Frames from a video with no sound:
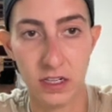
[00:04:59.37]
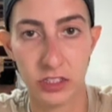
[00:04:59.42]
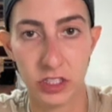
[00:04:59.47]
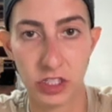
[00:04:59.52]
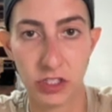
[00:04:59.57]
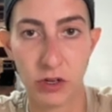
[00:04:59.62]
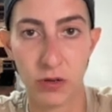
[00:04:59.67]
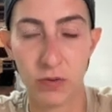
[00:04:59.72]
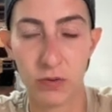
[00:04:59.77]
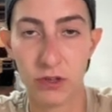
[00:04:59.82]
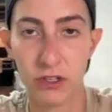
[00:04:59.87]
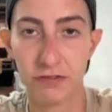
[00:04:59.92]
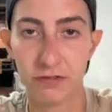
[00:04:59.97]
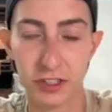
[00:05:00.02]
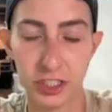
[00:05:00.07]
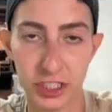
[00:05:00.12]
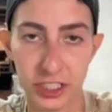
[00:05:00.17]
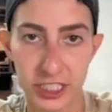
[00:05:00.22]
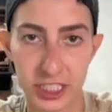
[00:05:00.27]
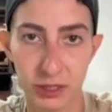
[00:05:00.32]
So the
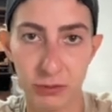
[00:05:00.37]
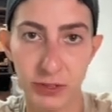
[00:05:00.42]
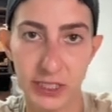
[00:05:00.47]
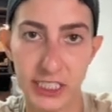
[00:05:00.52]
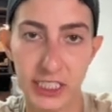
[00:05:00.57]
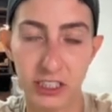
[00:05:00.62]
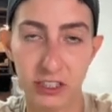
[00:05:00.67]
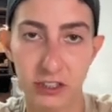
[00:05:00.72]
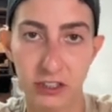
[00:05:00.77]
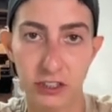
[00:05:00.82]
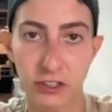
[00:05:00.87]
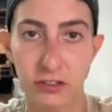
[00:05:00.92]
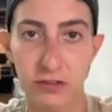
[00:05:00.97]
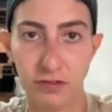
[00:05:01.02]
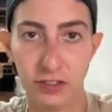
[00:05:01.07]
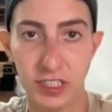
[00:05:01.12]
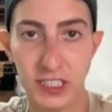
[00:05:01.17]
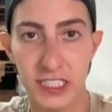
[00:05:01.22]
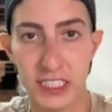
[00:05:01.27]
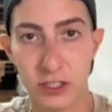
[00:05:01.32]
first thing we need to do
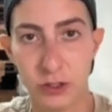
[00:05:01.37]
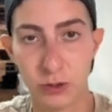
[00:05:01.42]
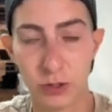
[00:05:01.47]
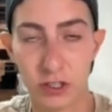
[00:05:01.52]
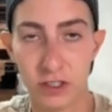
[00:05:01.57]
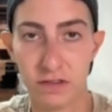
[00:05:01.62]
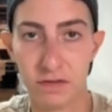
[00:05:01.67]
for this sort